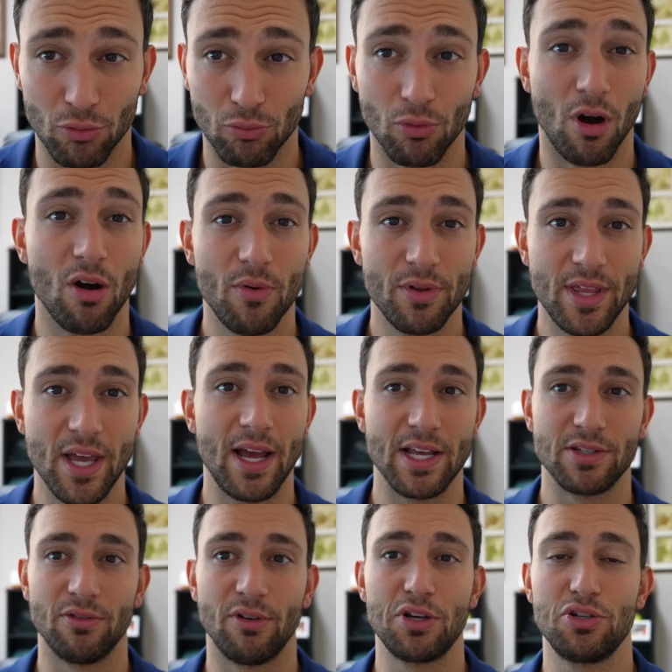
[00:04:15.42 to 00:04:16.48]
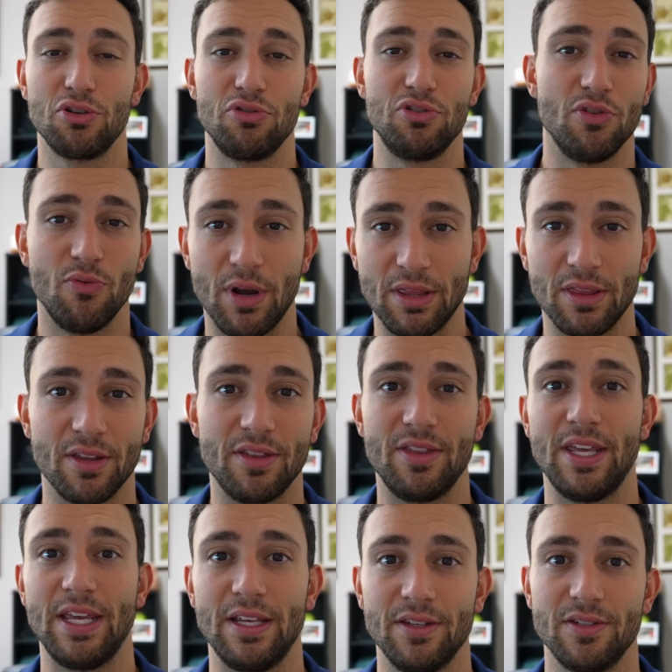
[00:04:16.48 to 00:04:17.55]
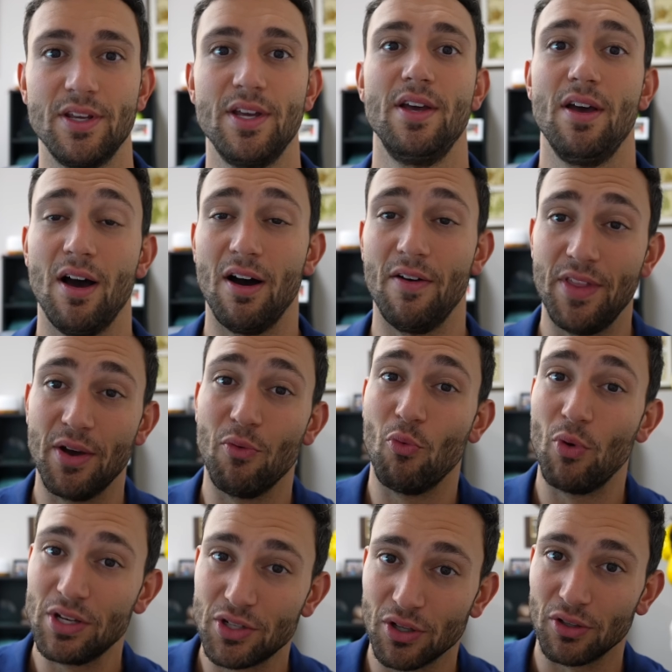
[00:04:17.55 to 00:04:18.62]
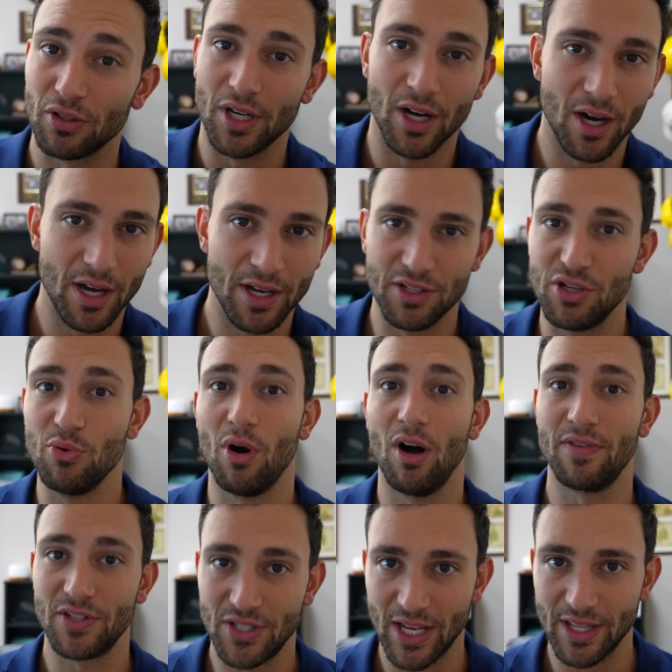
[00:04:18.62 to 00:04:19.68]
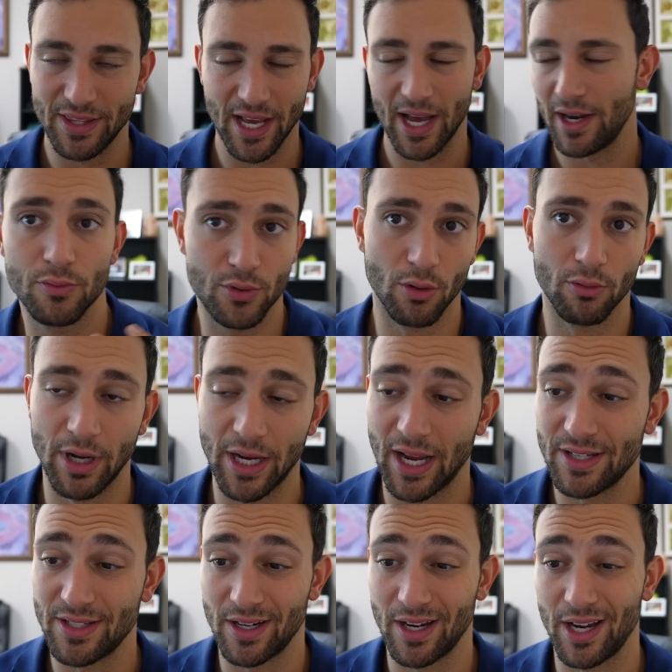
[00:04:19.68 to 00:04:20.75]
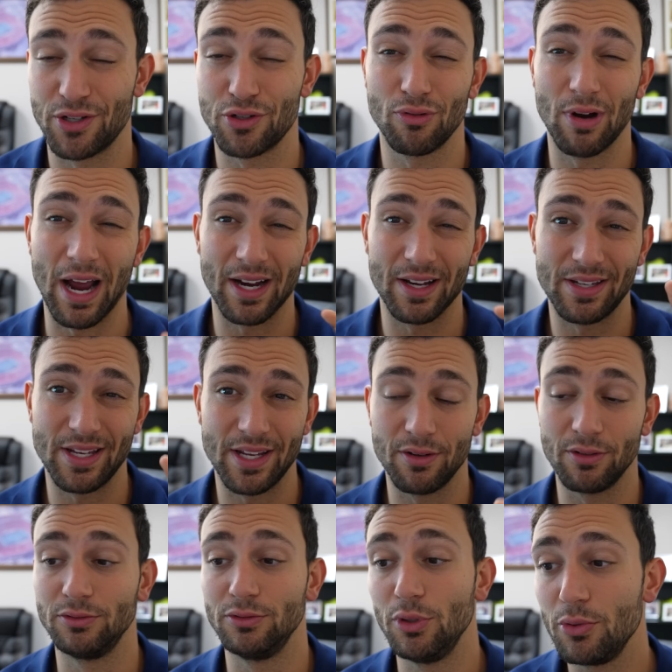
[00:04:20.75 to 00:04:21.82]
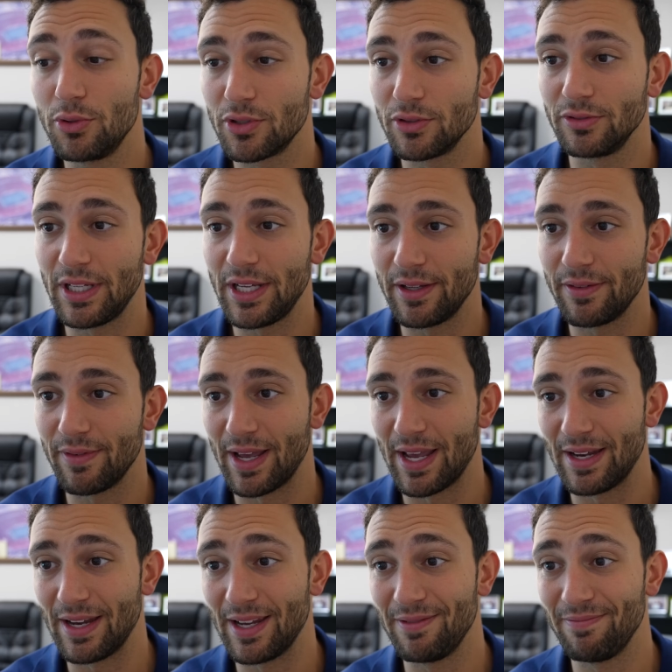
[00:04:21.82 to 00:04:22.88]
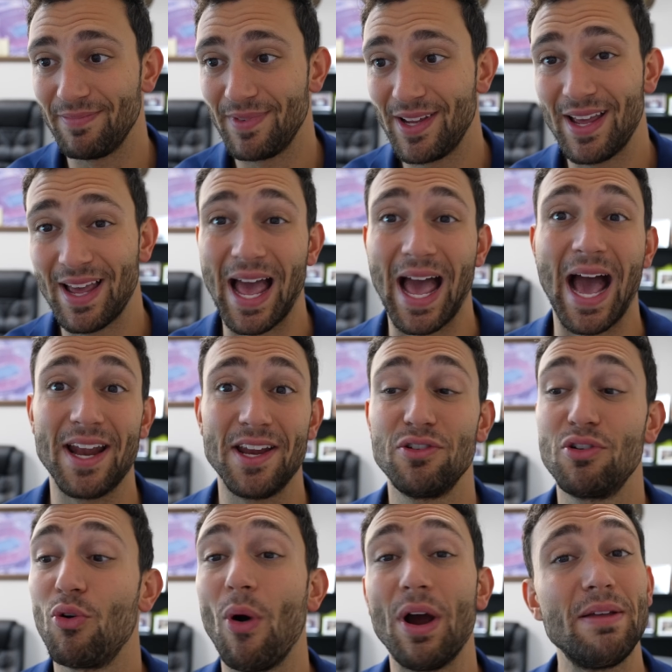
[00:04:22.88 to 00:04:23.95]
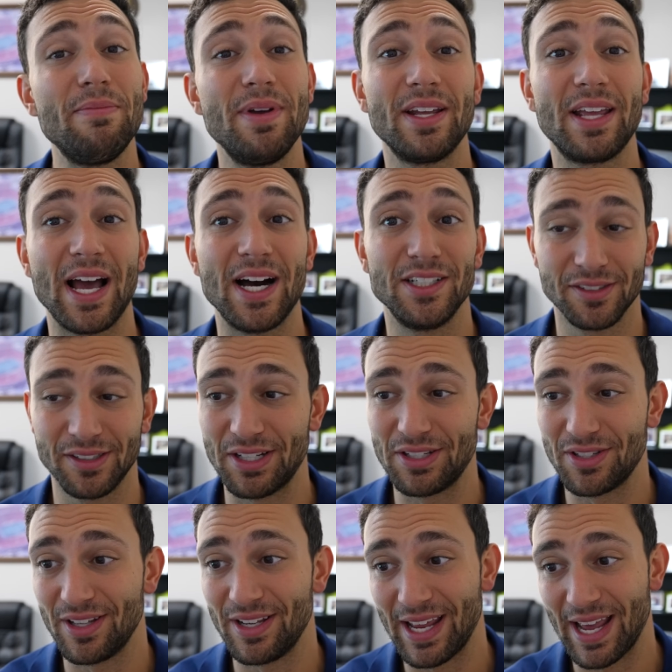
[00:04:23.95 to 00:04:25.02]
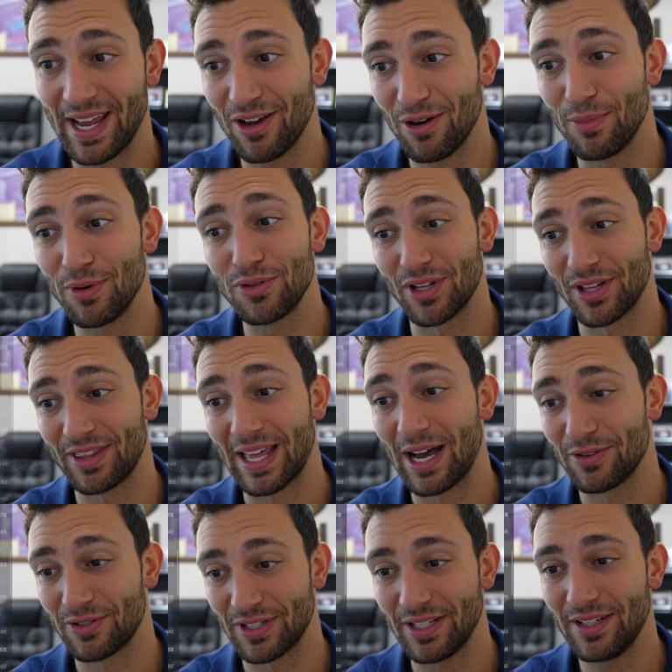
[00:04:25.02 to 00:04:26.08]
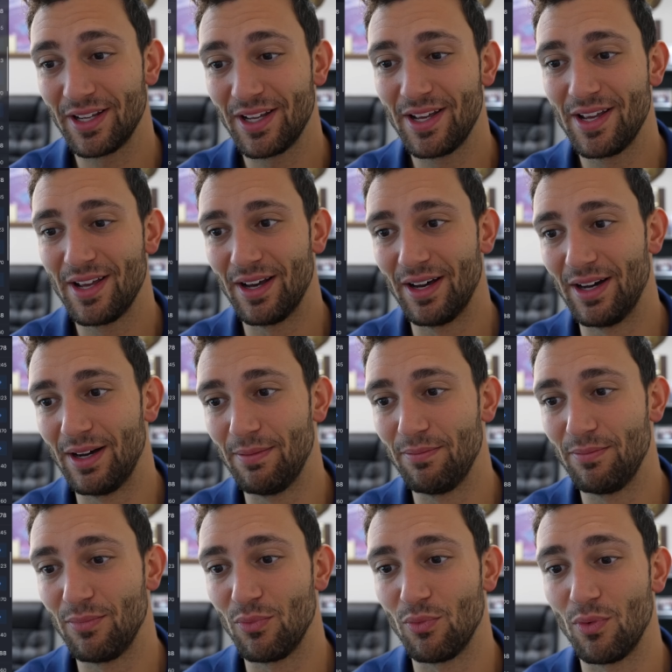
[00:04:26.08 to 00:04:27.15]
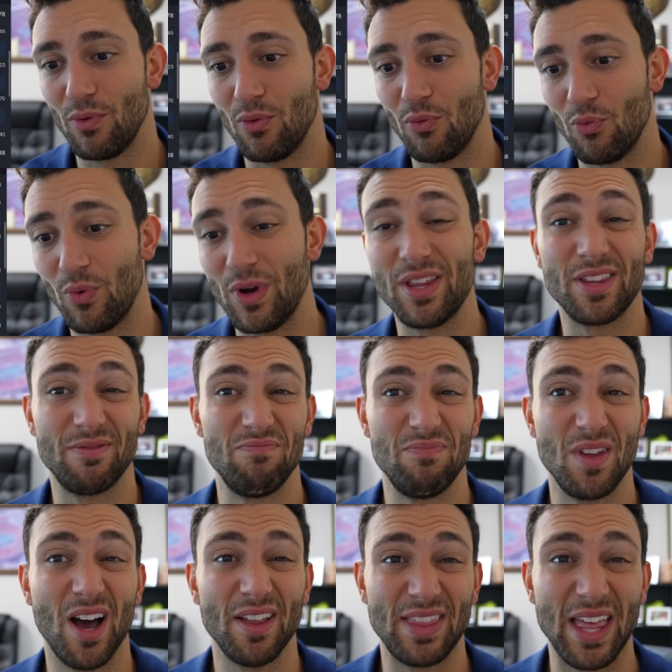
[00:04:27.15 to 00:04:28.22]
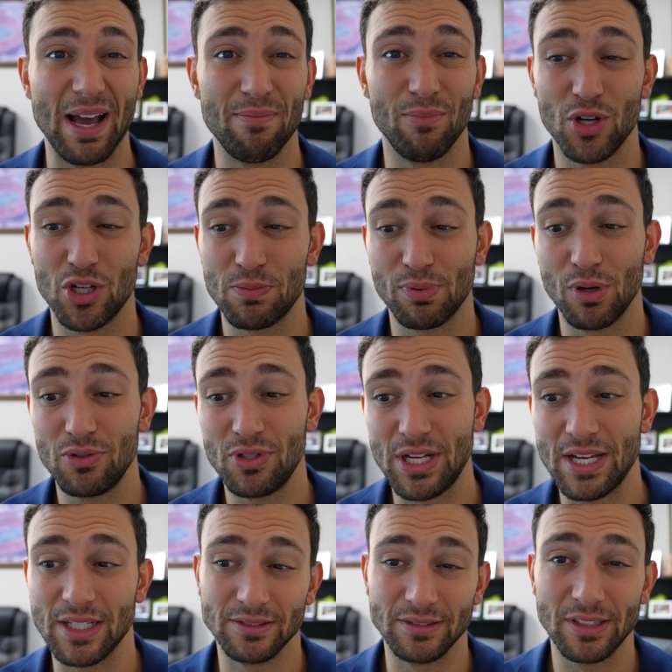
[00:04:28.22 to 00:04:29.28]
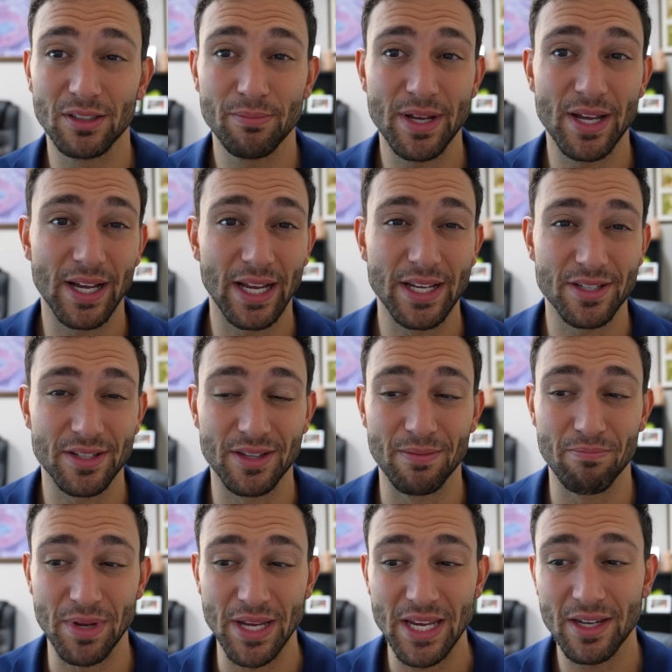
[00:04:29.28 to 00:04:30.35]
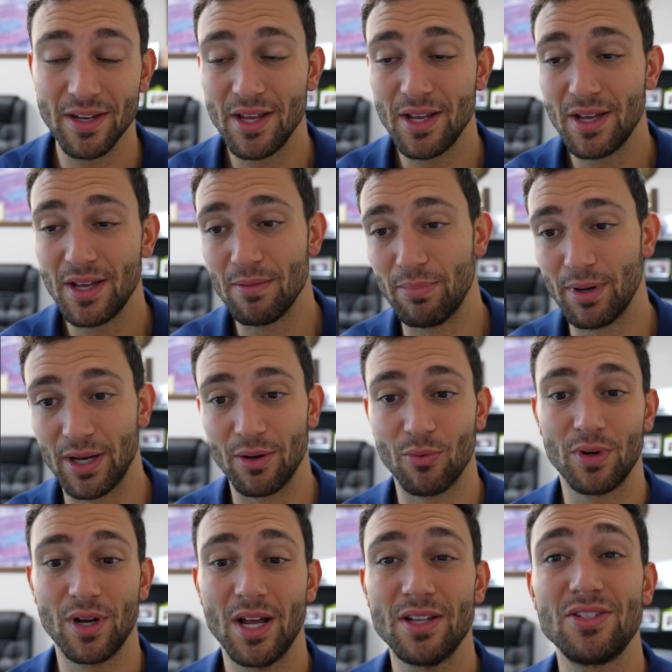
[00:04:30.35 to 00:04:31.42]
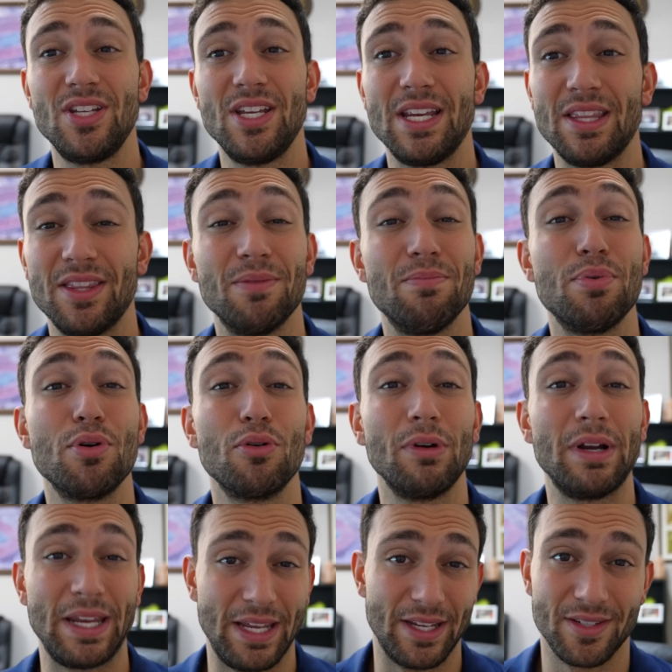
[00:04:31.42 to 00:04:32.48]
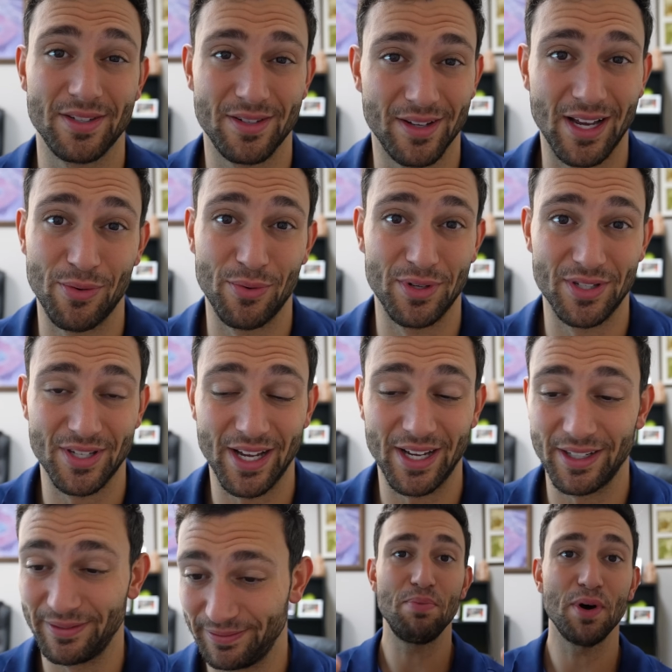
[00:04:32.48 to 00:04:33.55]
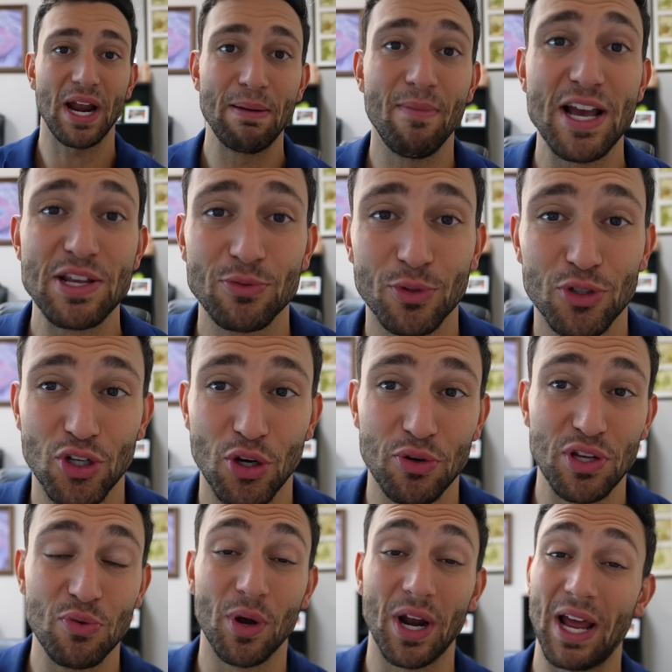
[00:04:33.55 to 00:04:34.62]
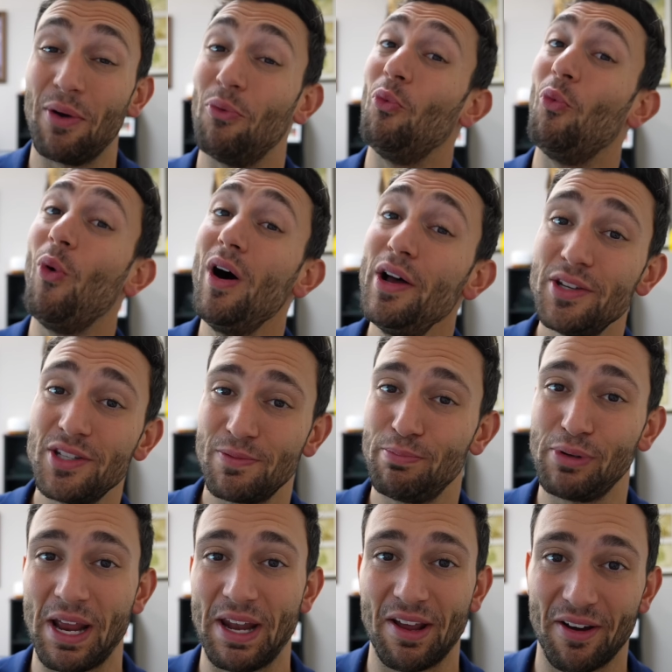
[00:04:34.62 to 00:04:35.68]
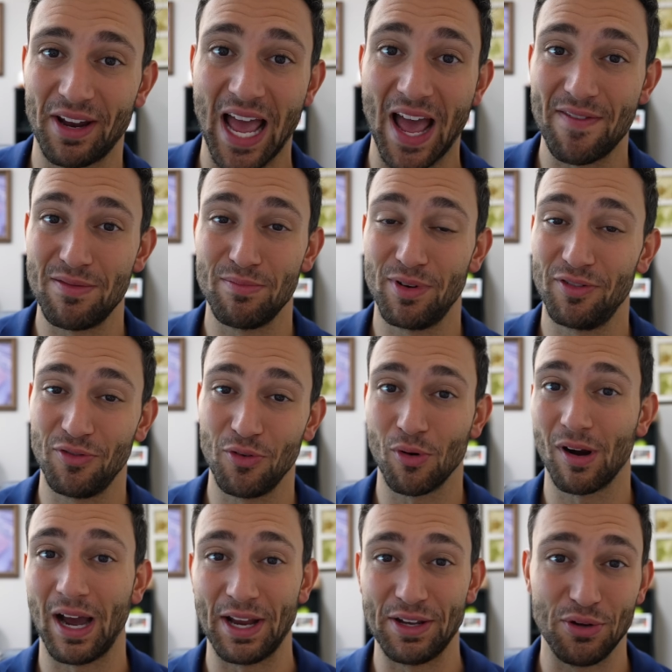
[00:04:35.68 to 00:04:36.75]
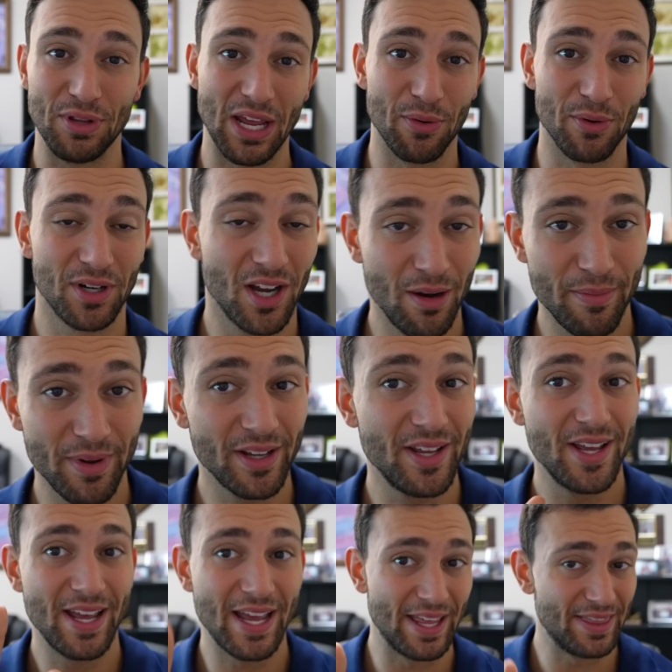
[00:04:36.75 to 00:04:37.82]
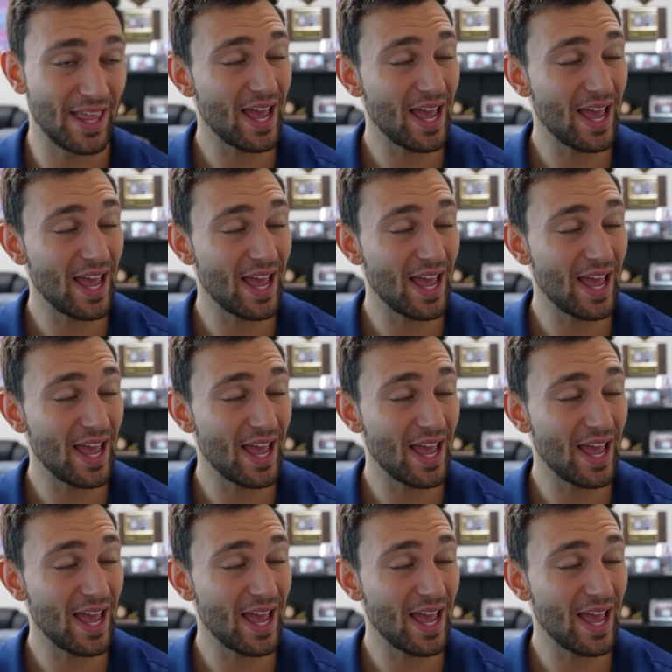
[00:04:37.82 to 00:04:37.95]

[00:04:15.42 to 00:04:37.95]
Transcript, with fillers: wrong with that as long as you're doing the things of the winter cut to offset that. So like I said, I tracked it loosely and it added quite a bit of calories to the day, almost a thousand, um, with not that much protein, a little bit, I guess, in the meat but we're not sitting the prettiest, I would say. But I might as well show you what I was planning on having before I knew they were coming, and